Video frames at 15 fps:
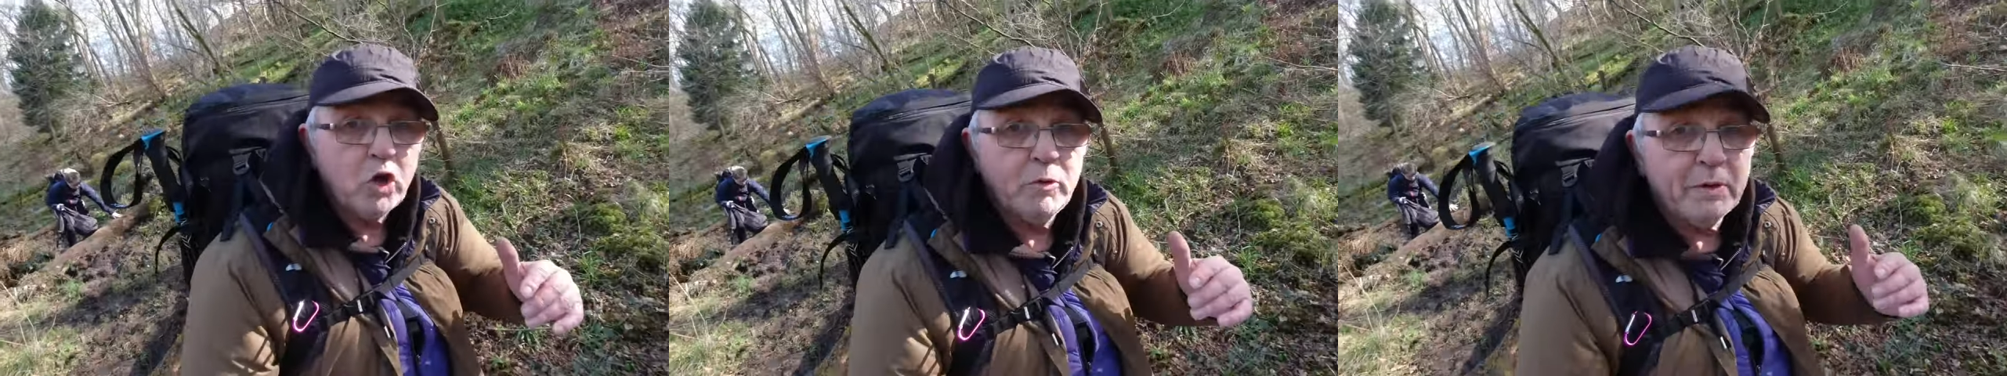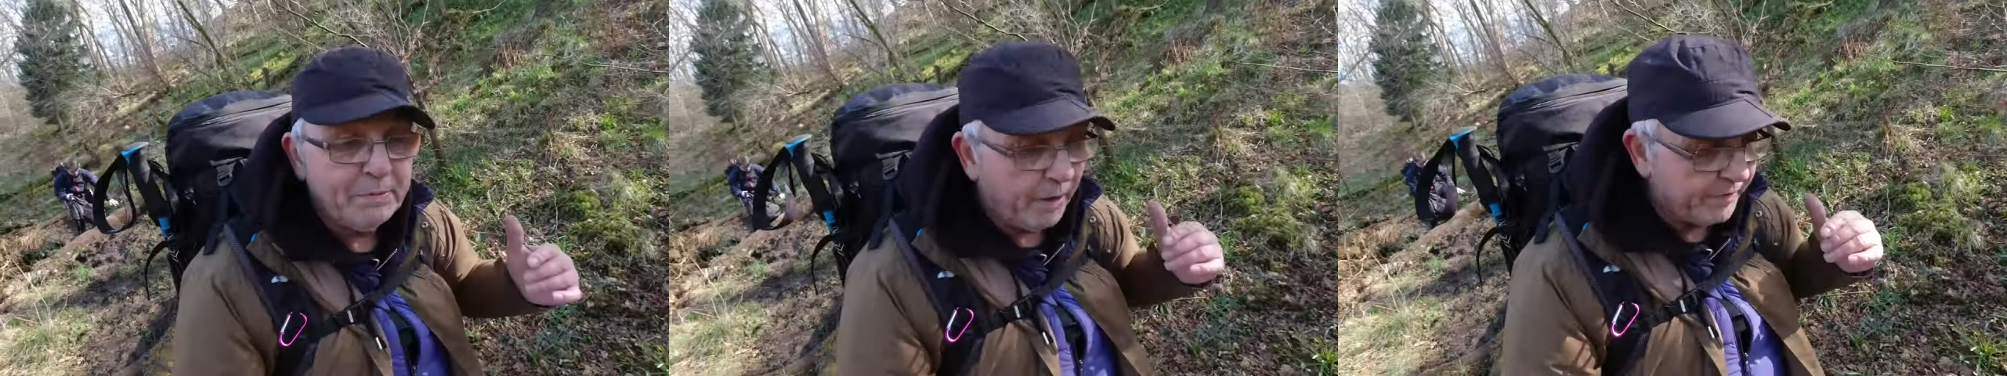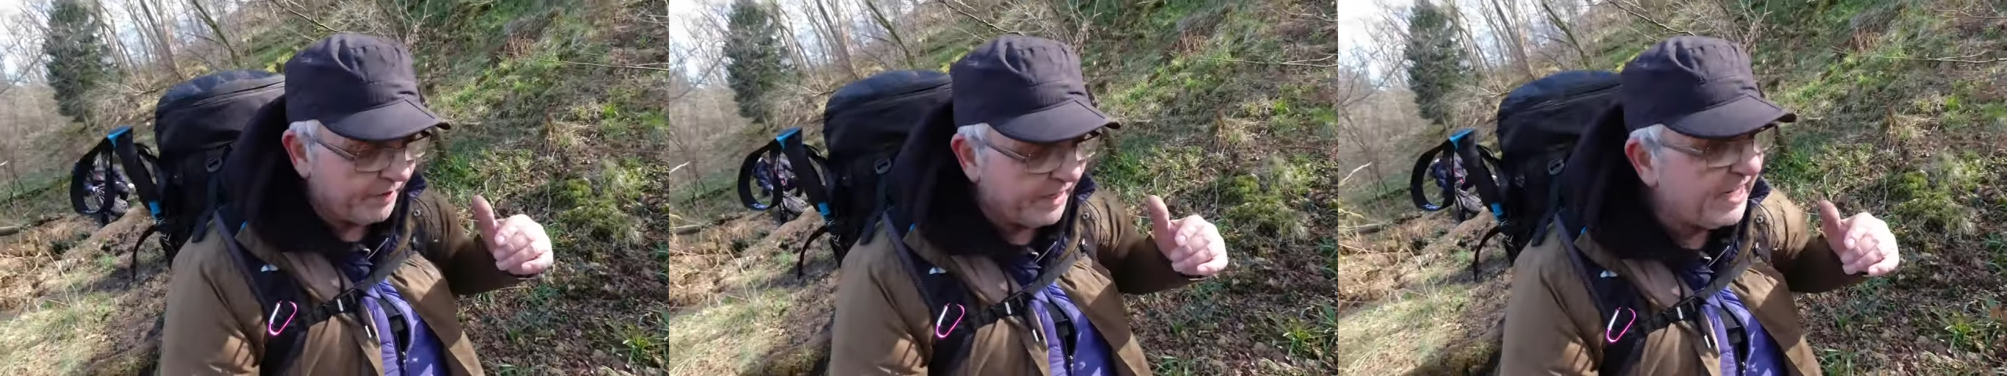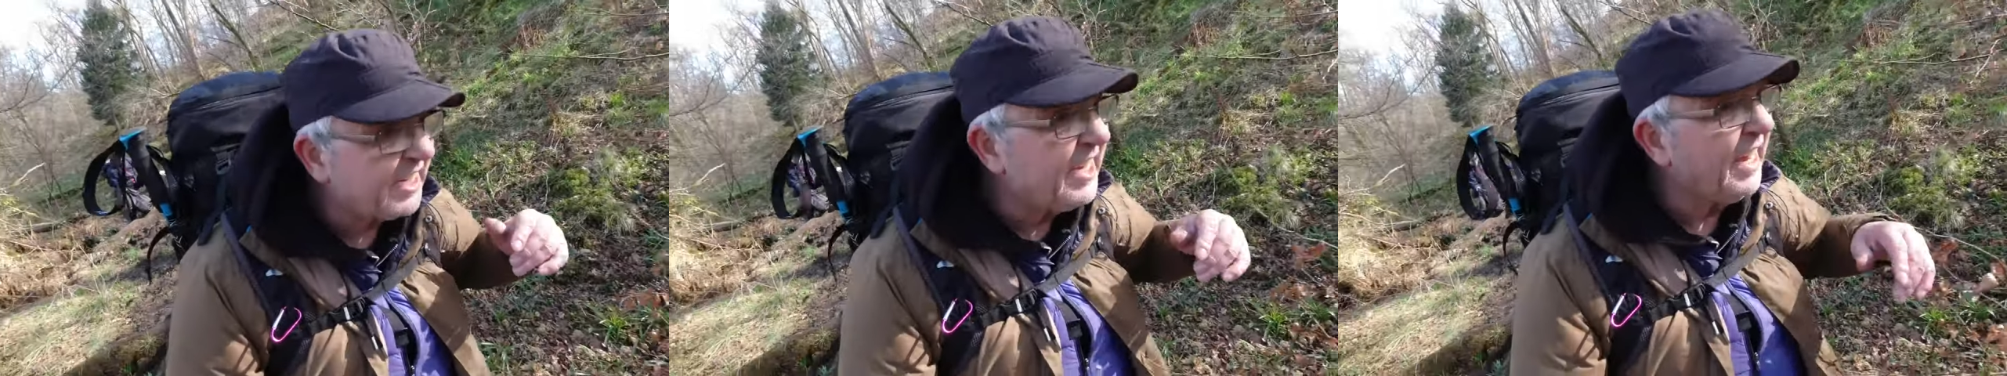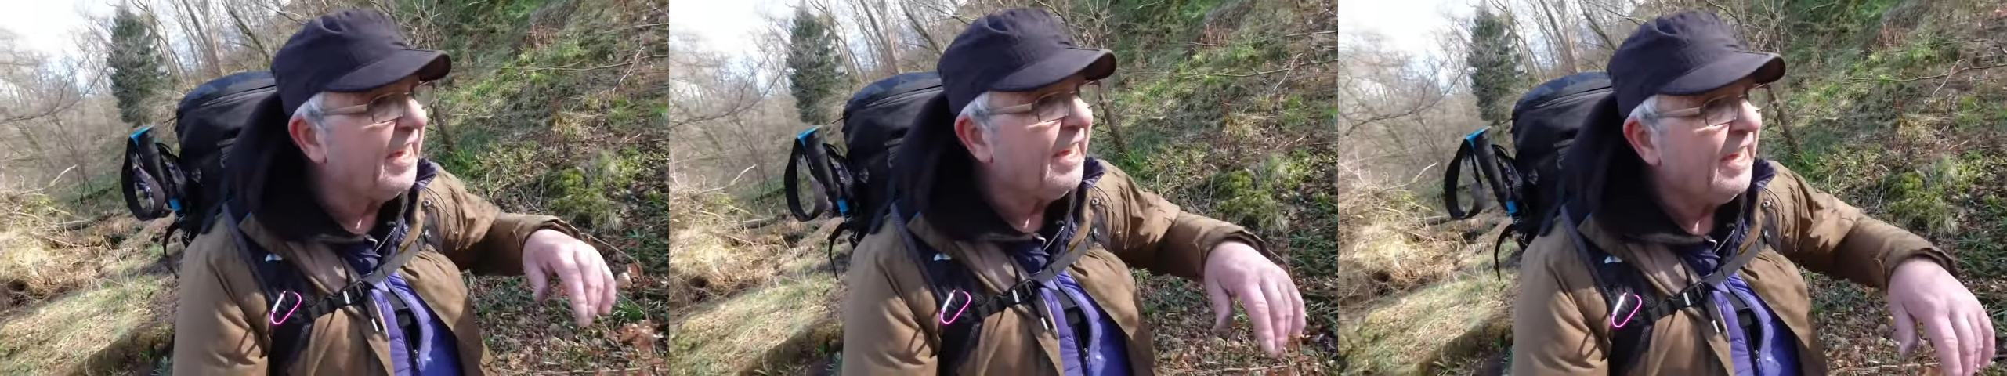told me about
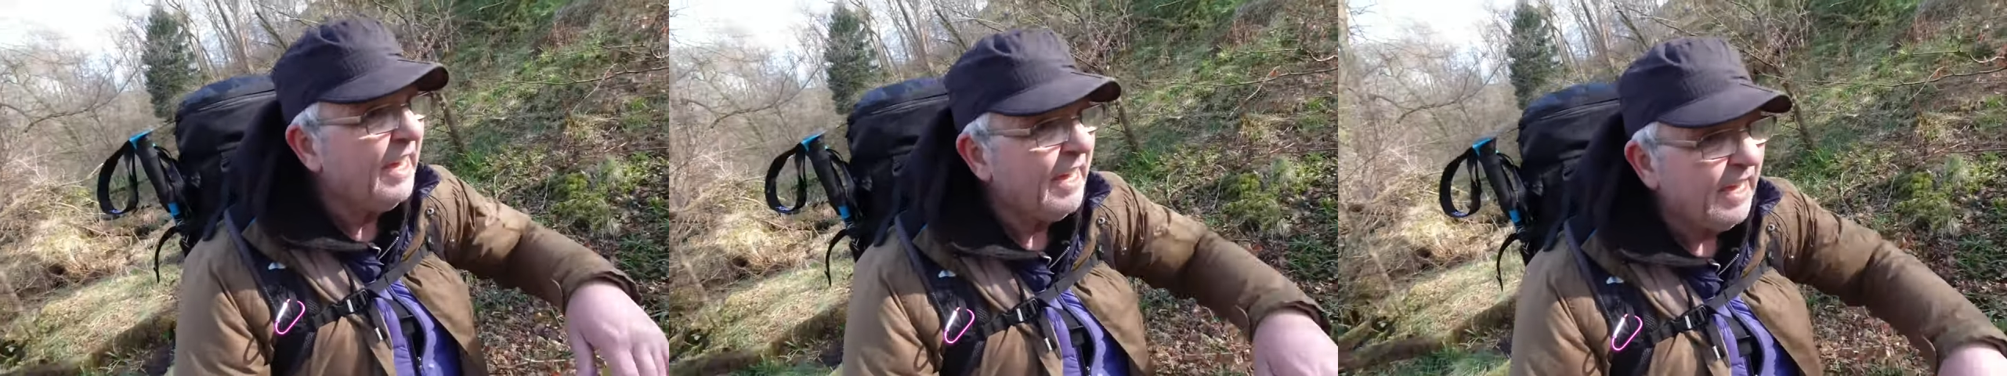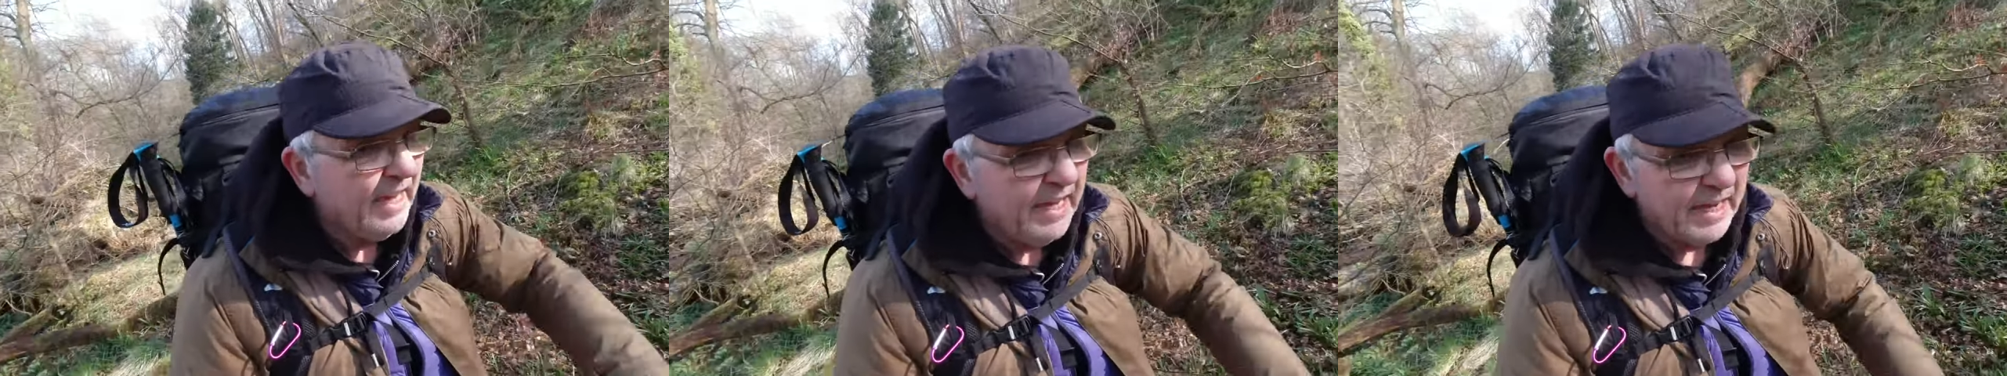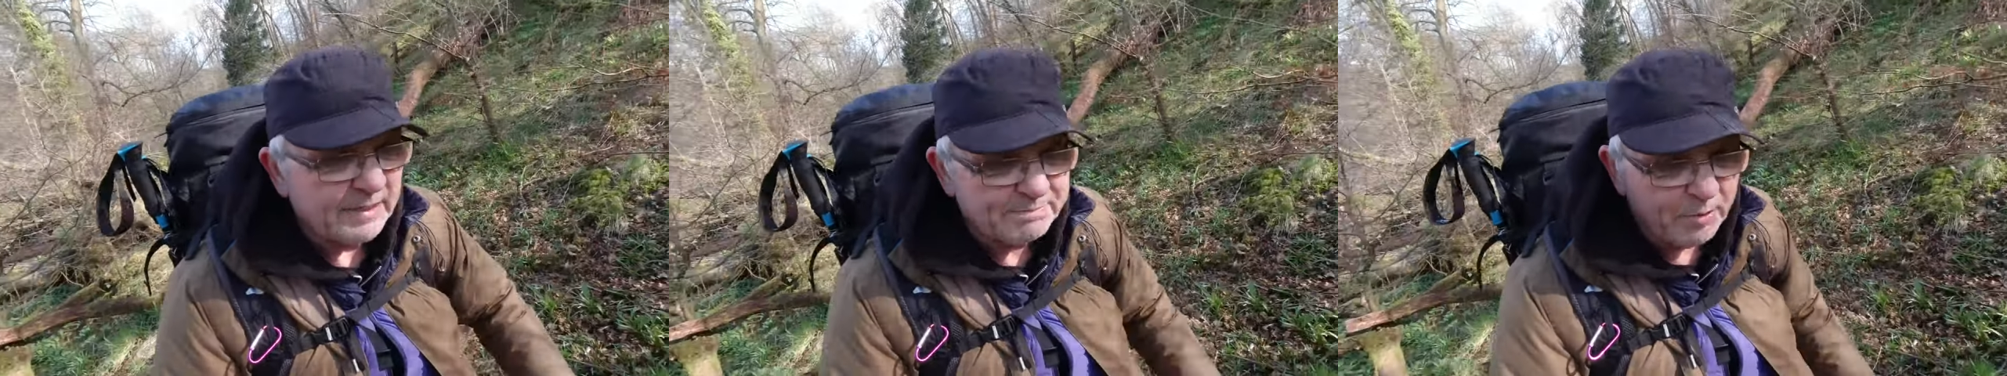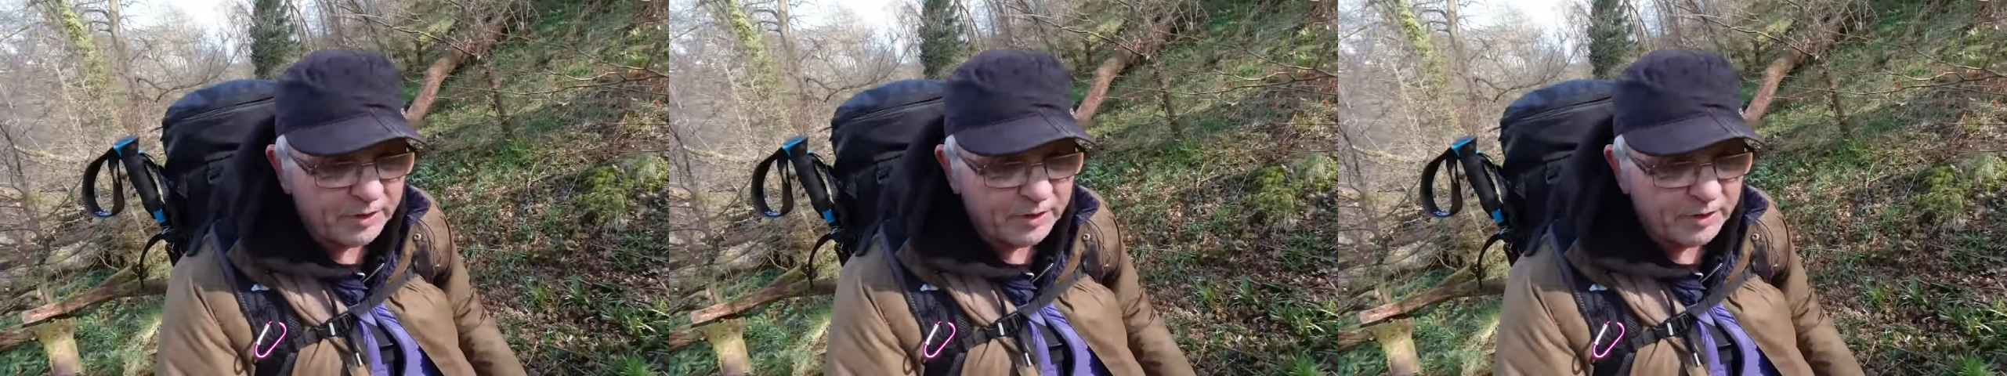this. It's